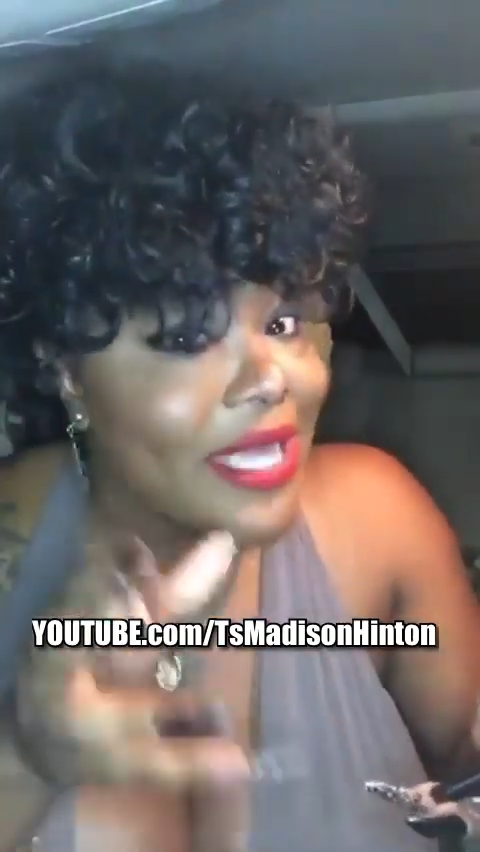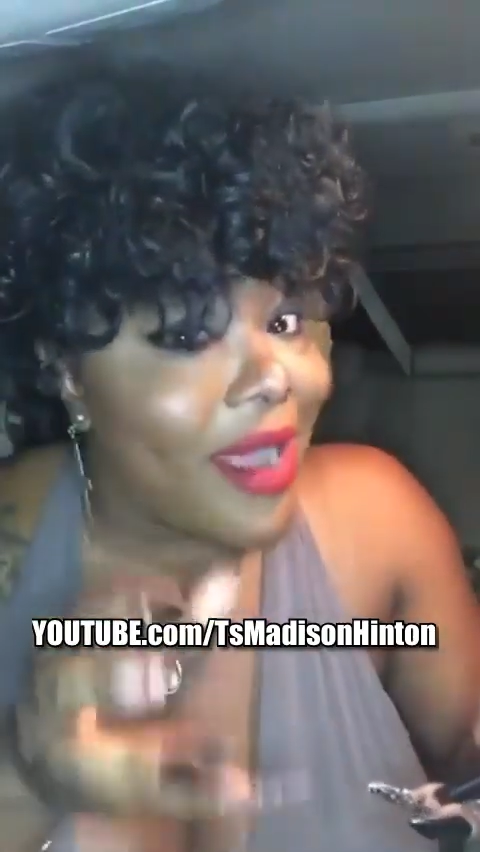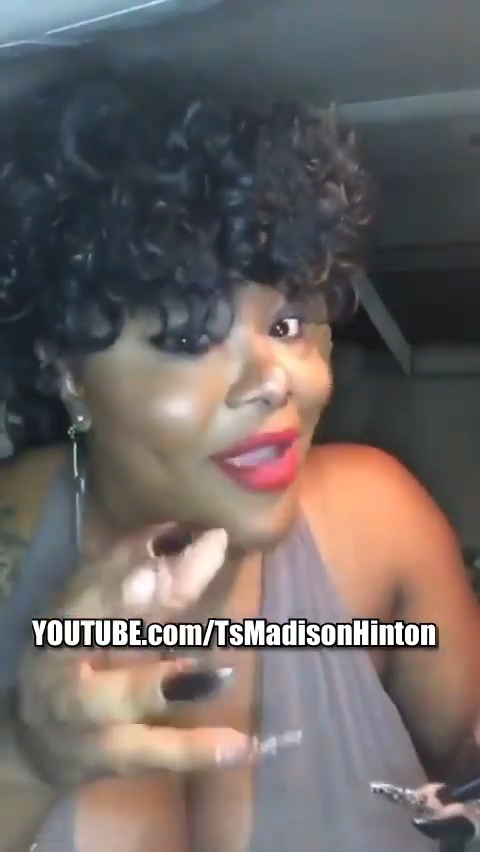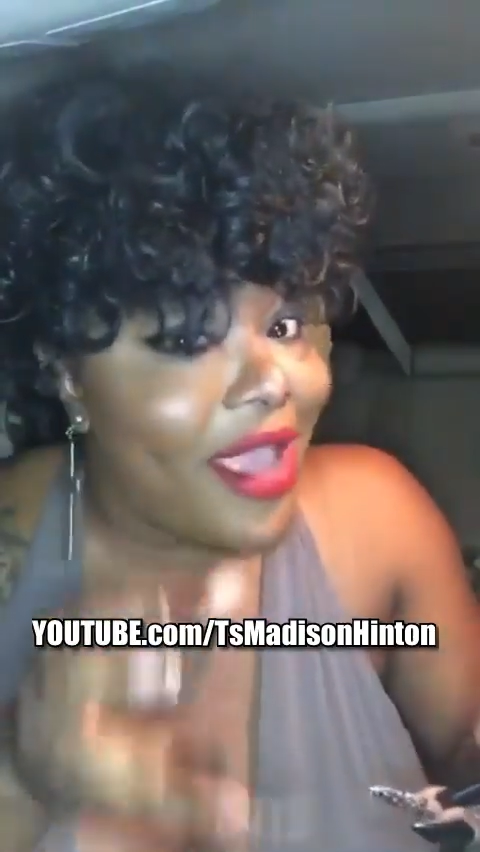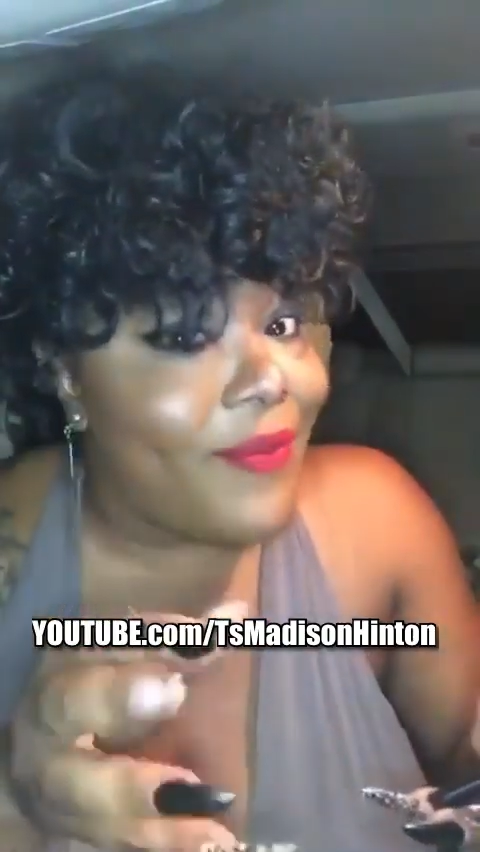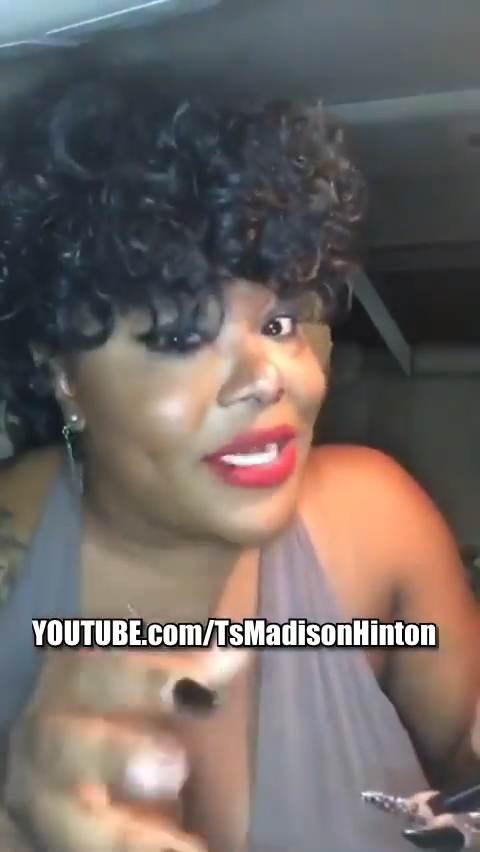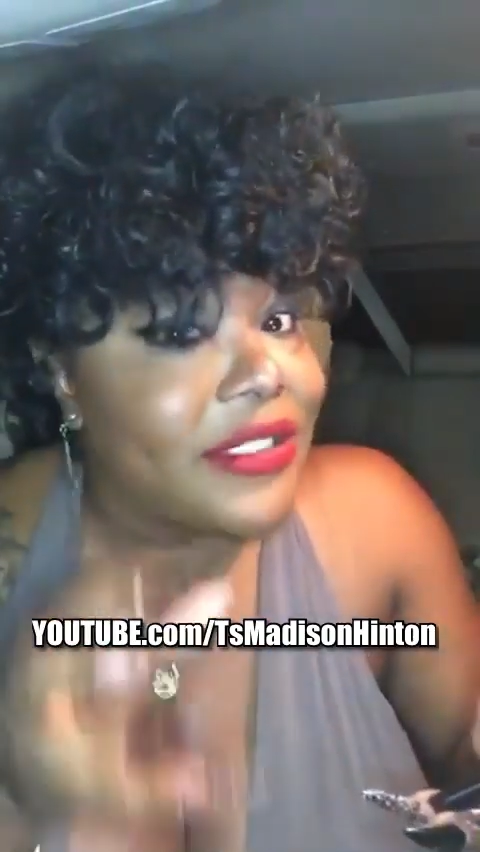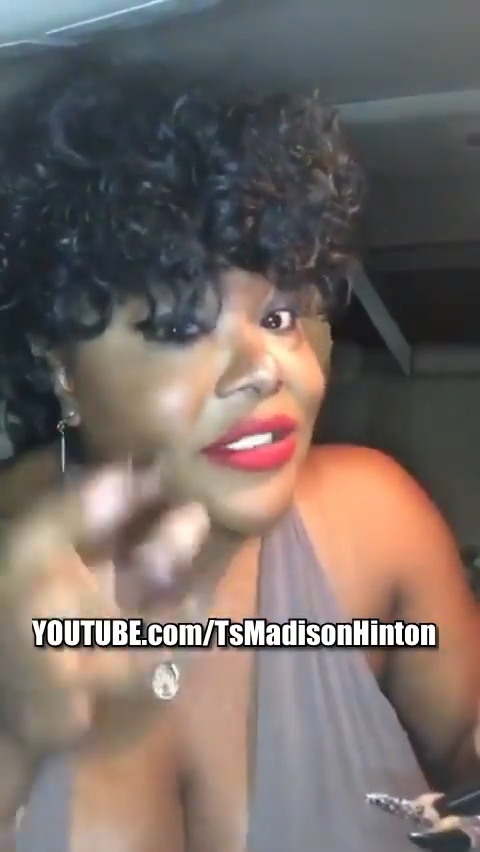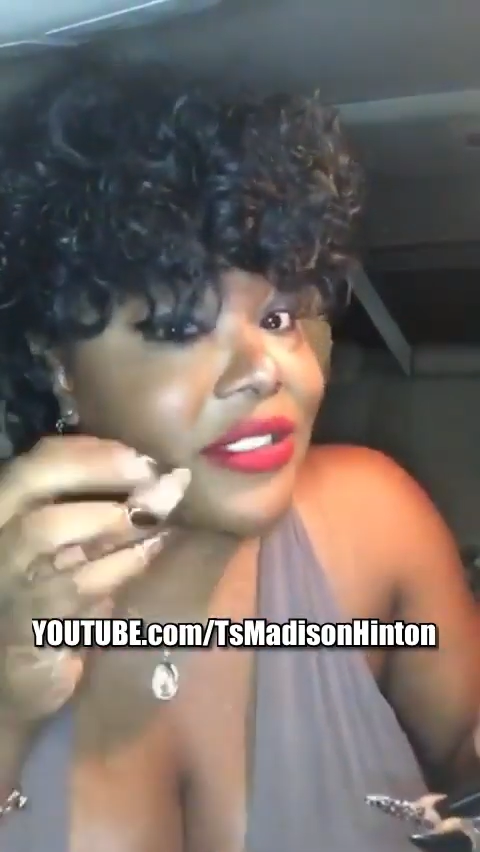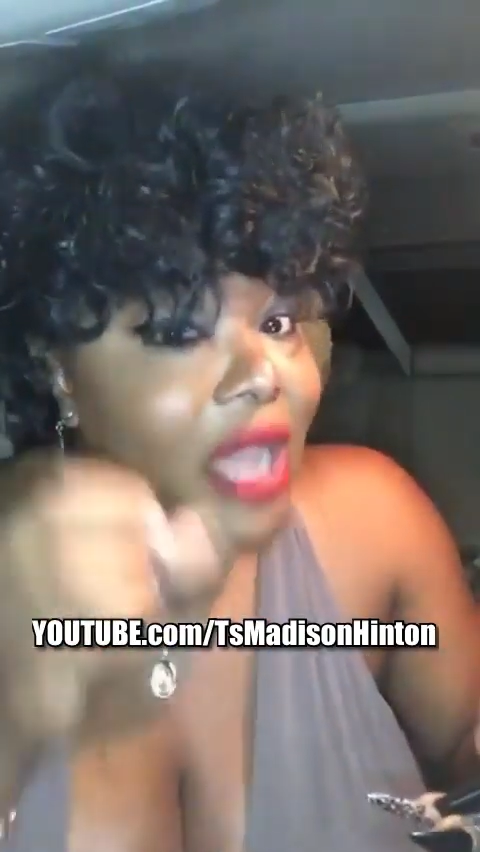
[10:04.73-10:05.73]
of y'all have
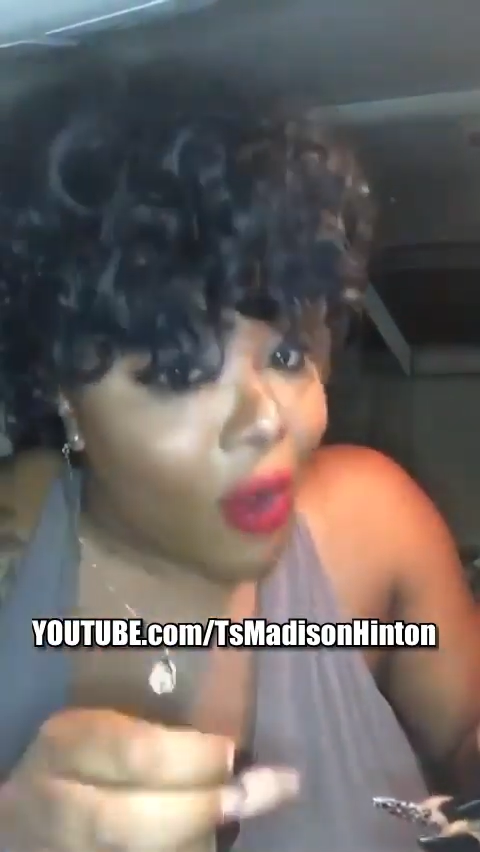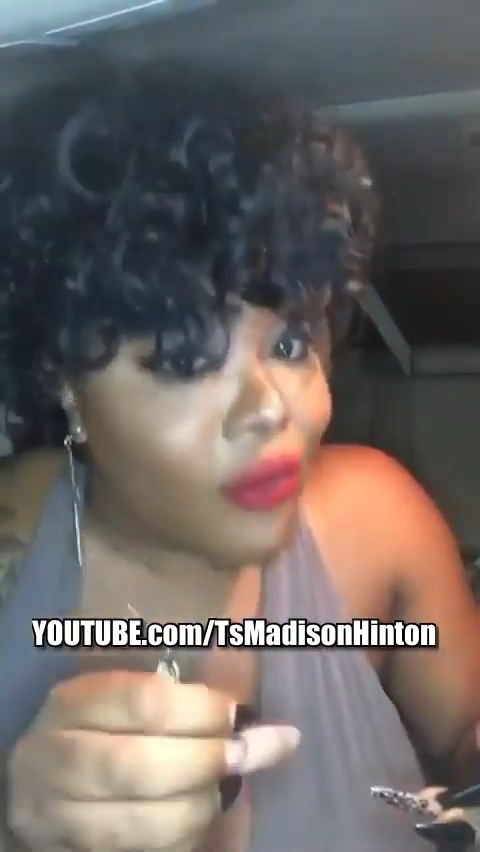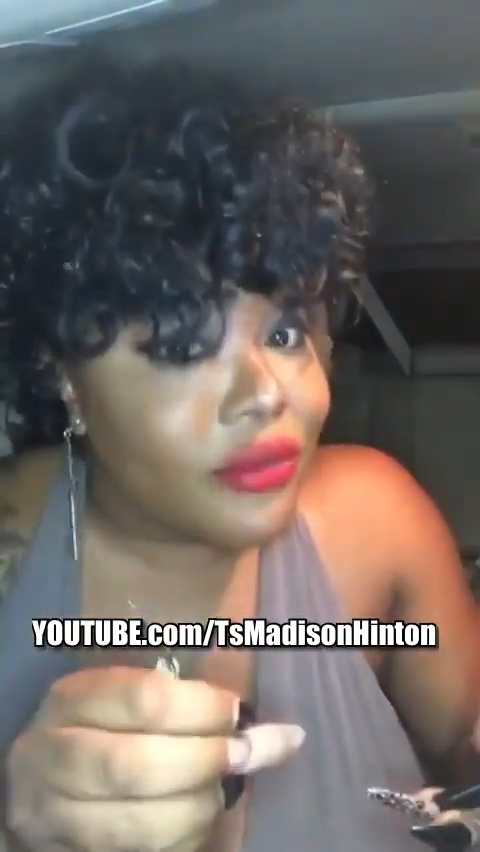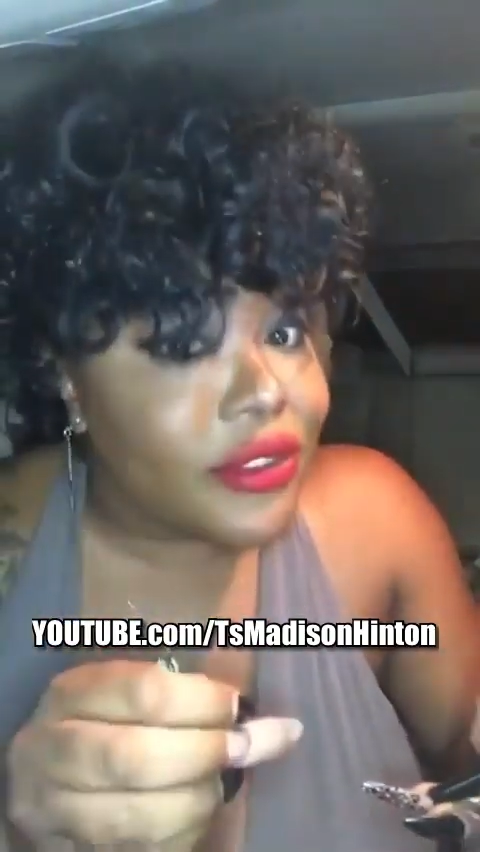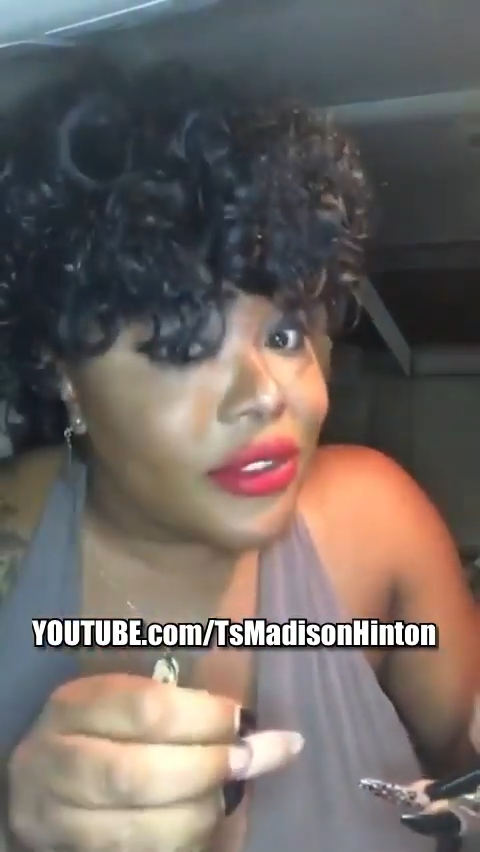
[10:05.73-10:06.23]
been taught.